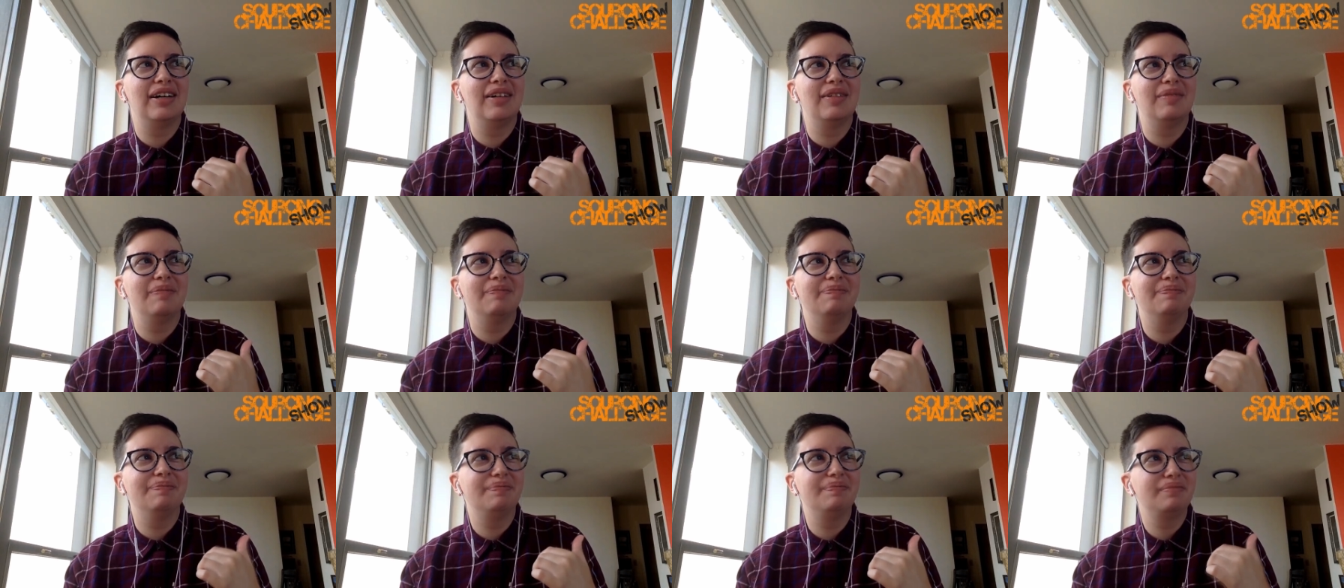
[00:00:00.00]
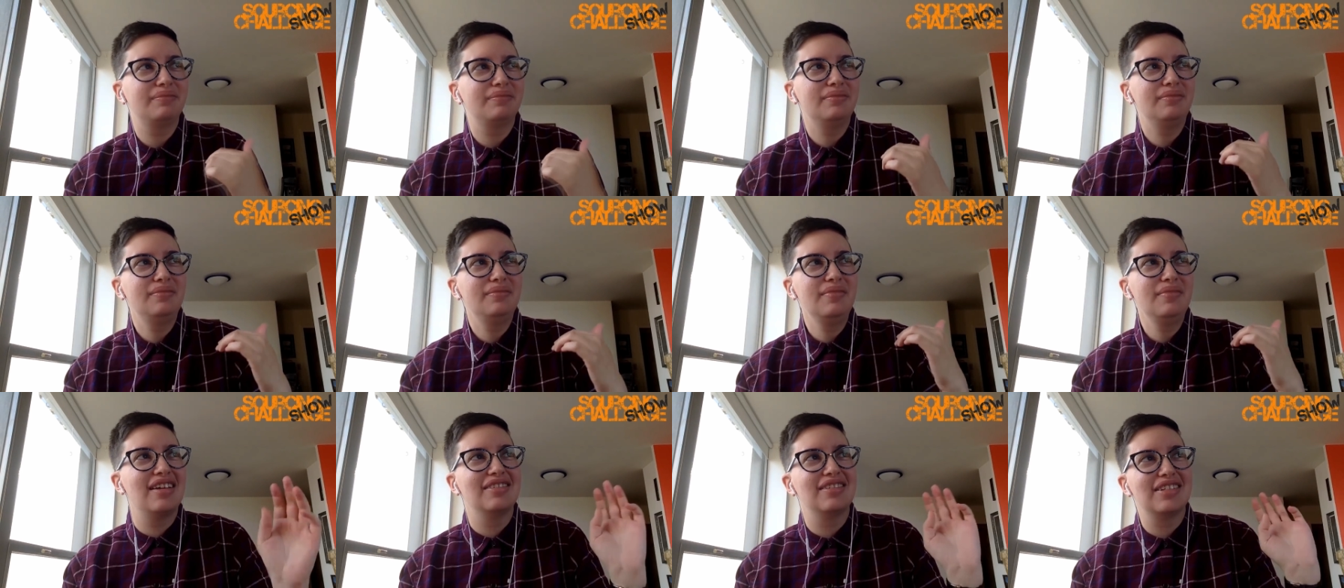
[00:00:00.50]
And
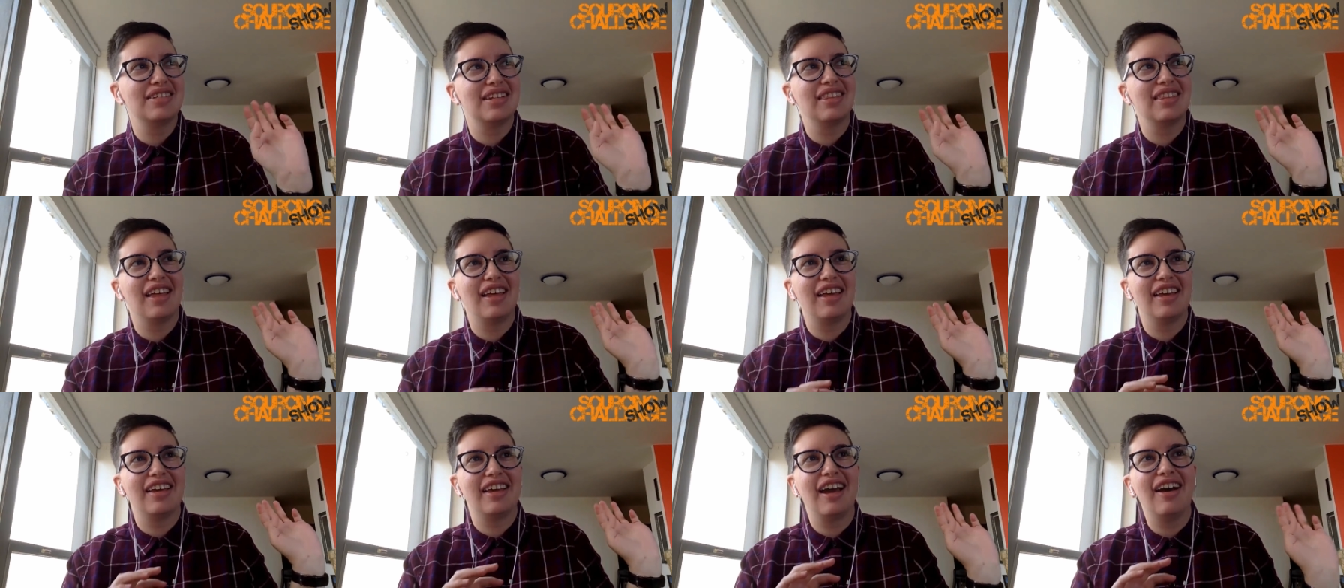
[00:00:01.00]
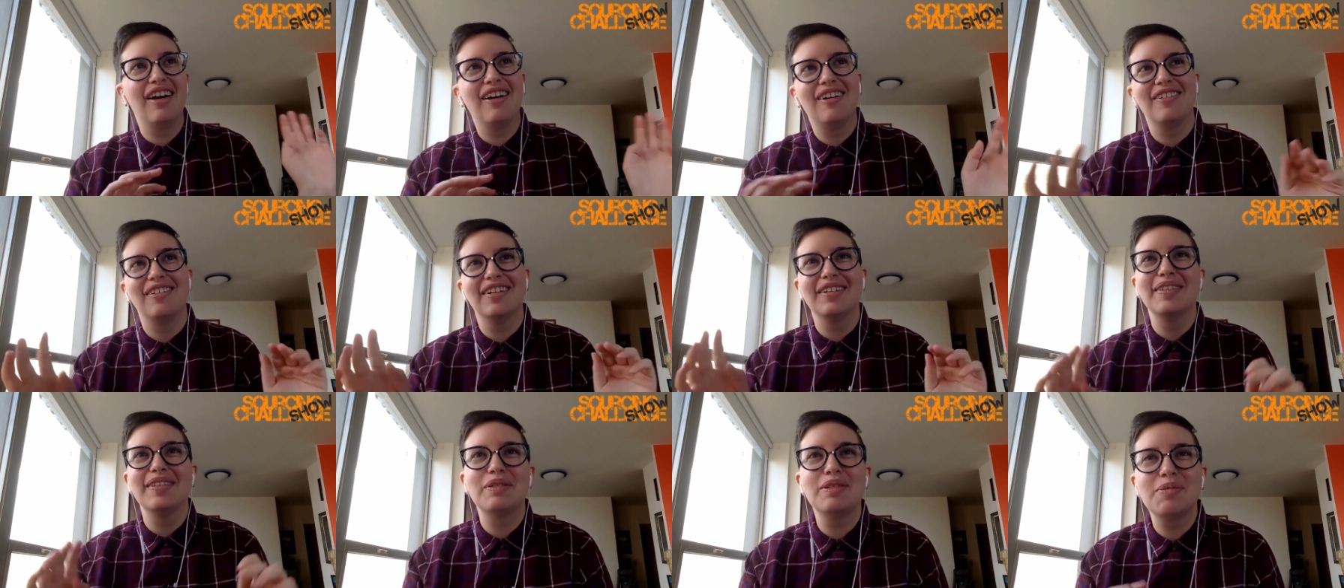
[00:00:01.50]
then said like,
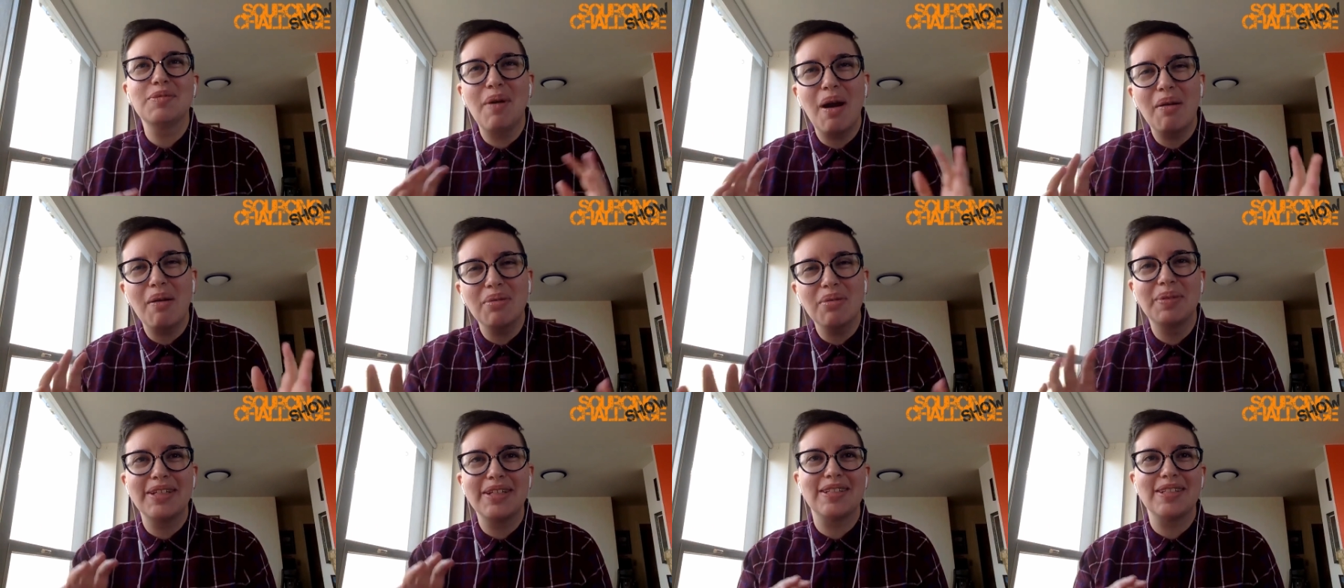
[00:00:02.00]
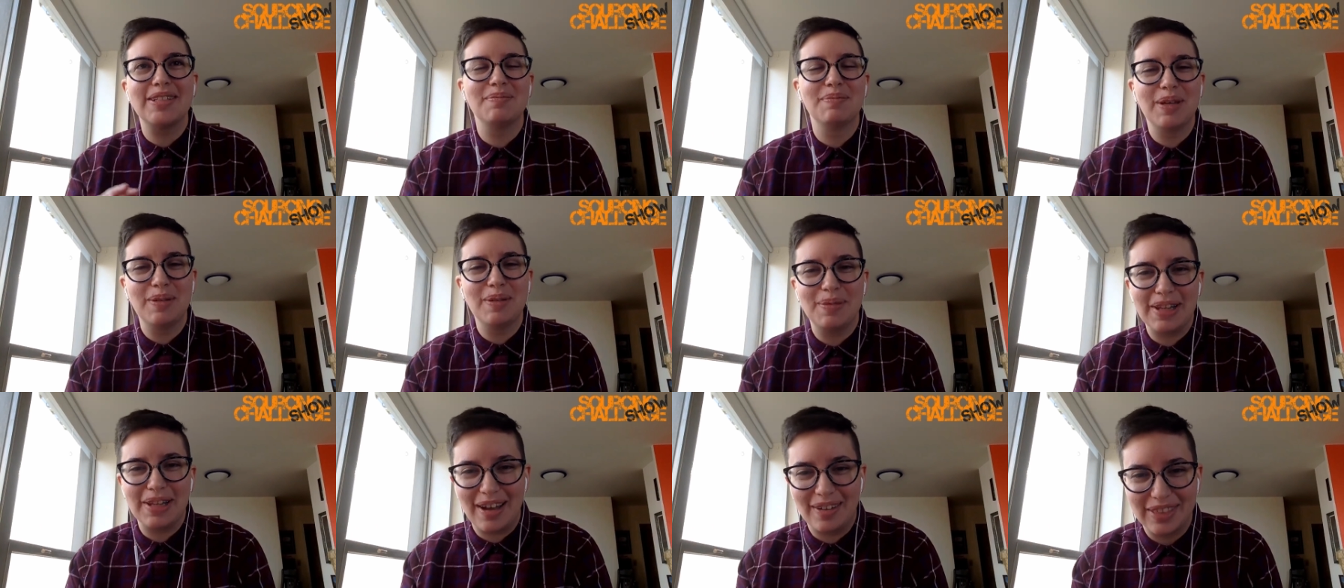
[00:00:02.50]
oh, and there's probably
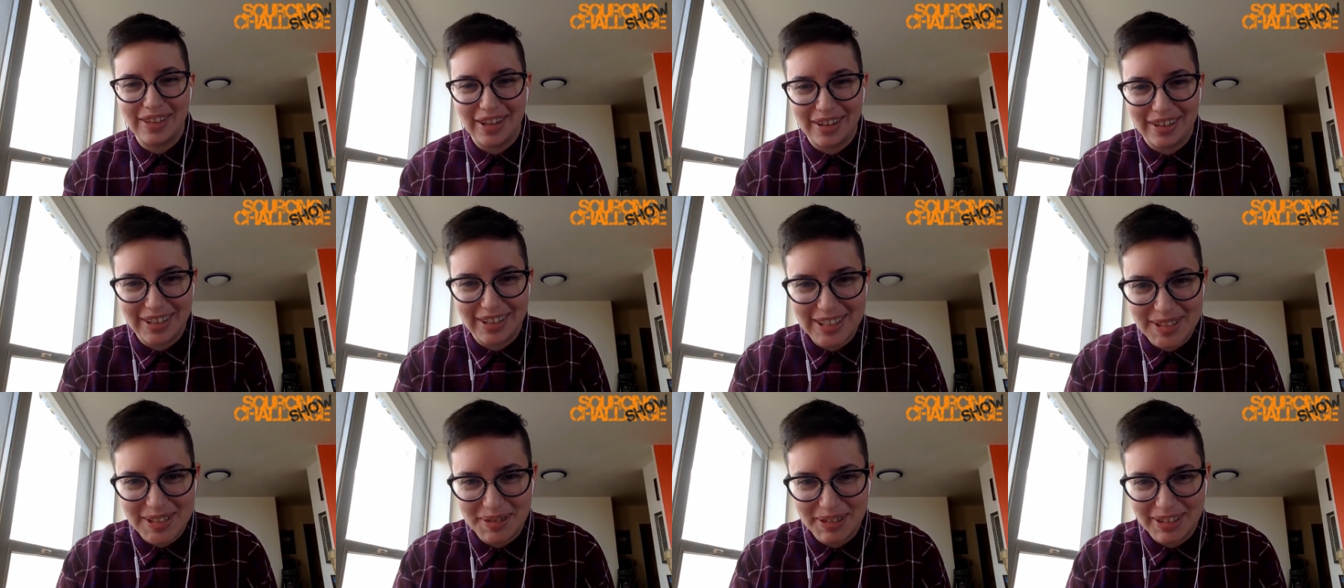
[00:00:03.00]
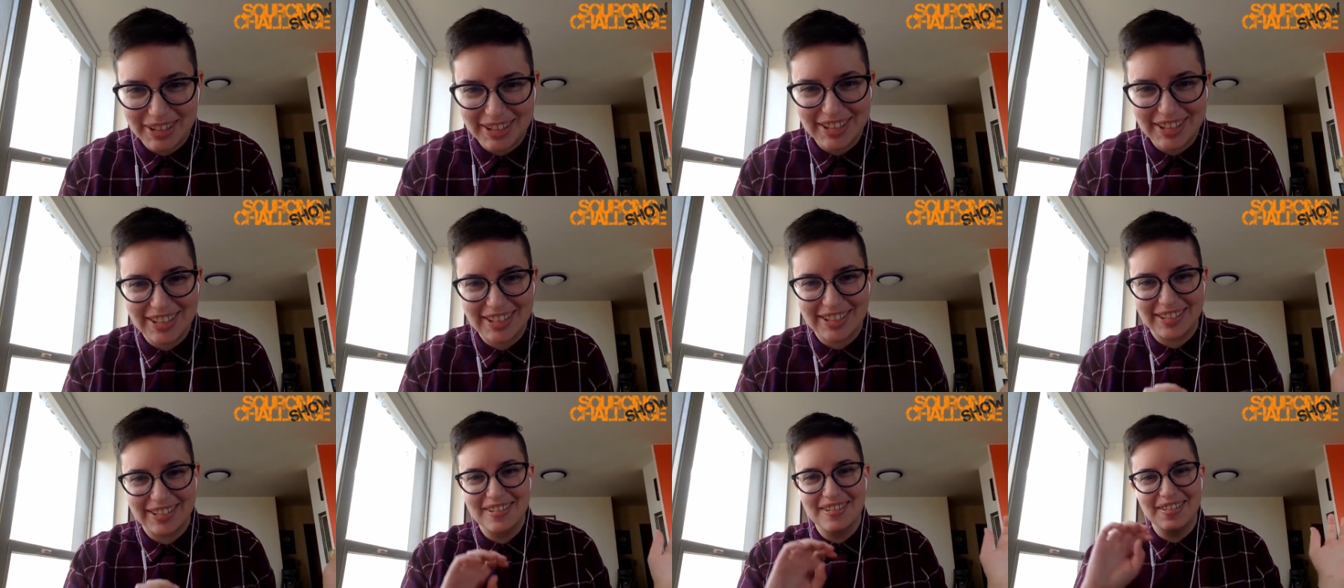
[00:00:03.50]
some people out there on
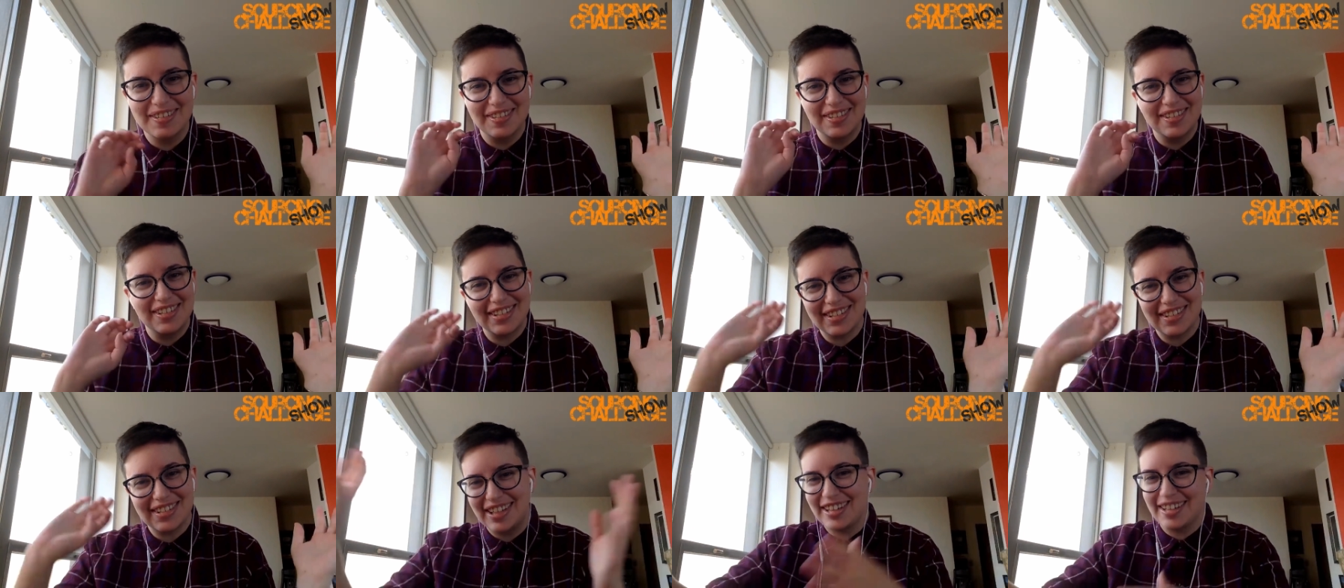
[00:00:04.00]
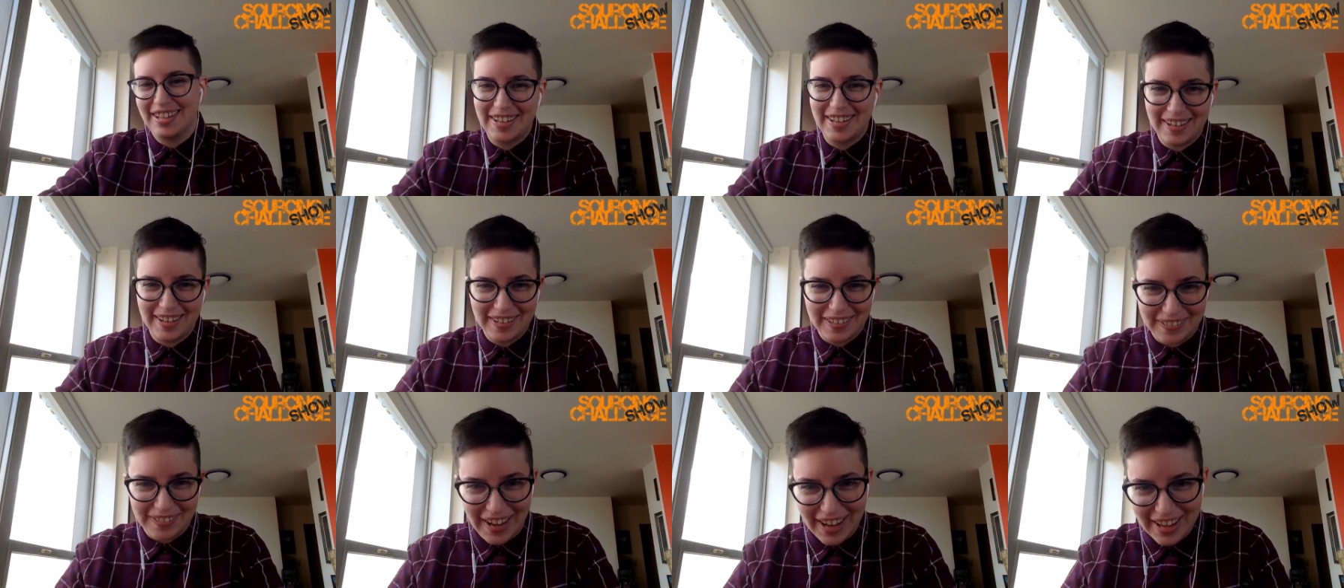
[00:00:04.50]
Twitter too. So just
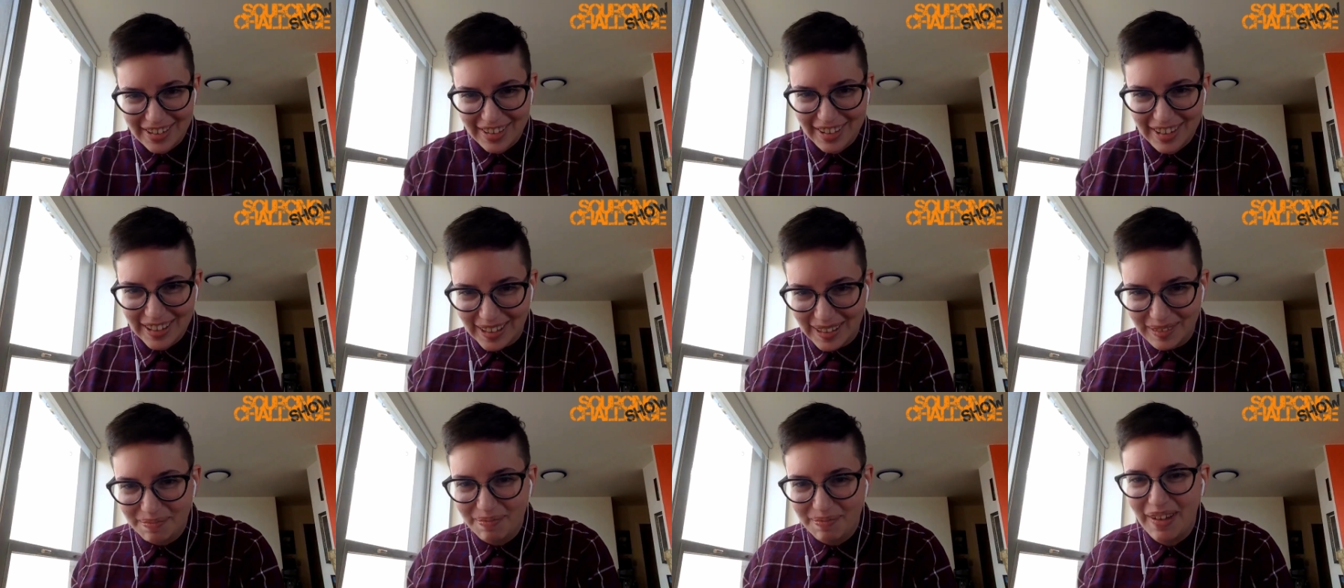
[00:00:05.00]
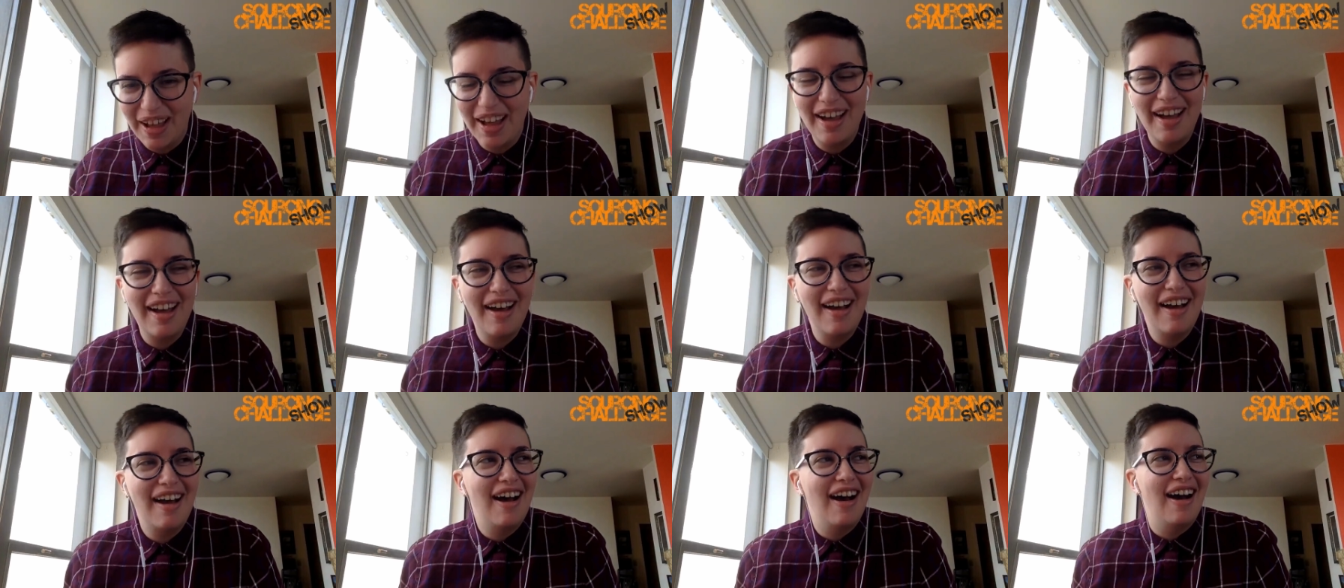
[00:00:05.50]
like go find them.